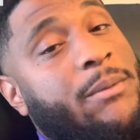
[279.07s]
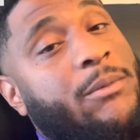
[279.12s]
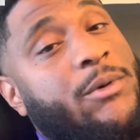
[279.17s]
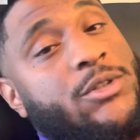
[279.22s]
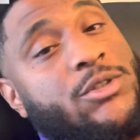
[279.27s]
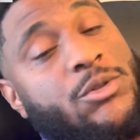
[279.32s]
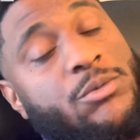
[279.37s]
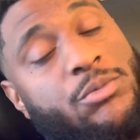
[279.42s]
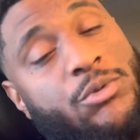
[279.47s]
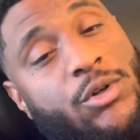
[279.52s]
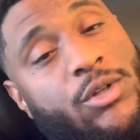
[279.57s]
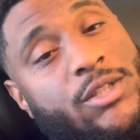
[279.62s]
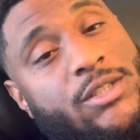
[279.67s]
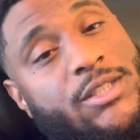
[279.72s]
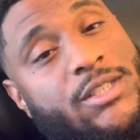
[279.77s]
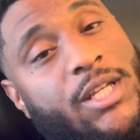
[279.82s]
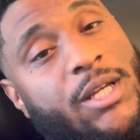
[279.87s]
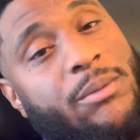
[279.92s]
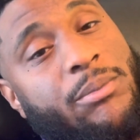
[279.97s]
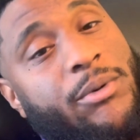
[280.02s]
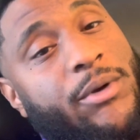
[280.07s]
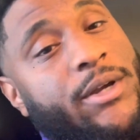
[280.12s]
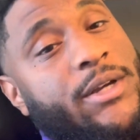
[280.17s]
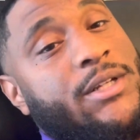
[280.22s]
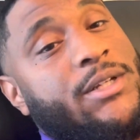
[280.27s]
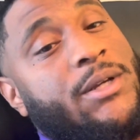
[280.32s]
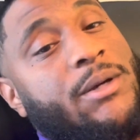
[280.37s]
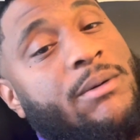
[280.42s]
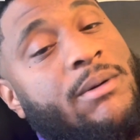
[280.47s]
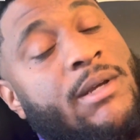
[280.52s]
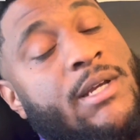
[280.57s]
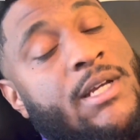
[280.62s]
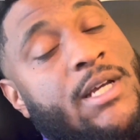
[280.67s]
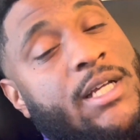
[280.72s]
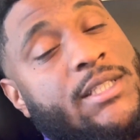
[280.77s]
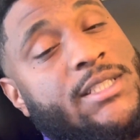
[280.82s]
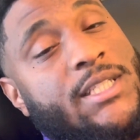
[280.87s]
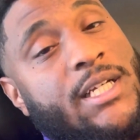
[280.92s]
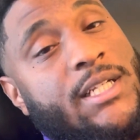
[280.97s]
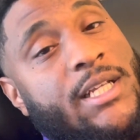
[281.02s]
Much support, stay prayed, though.
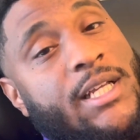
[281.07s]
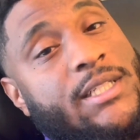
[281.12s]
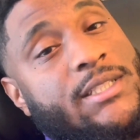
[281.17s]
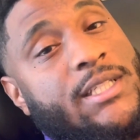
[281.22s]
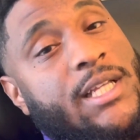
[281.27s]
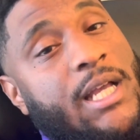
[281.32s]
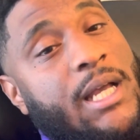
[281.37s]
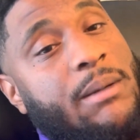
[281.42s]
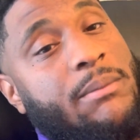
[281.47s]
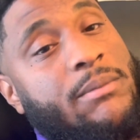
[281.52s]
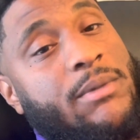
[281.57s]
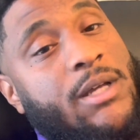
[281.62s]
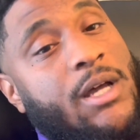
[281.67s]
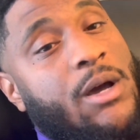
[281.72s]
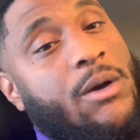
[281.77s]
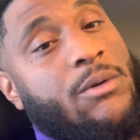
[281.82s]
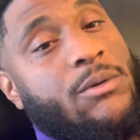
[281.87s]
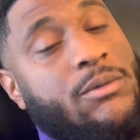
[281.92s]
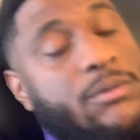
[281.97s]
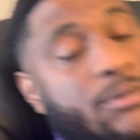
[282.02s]
See you next time. Go.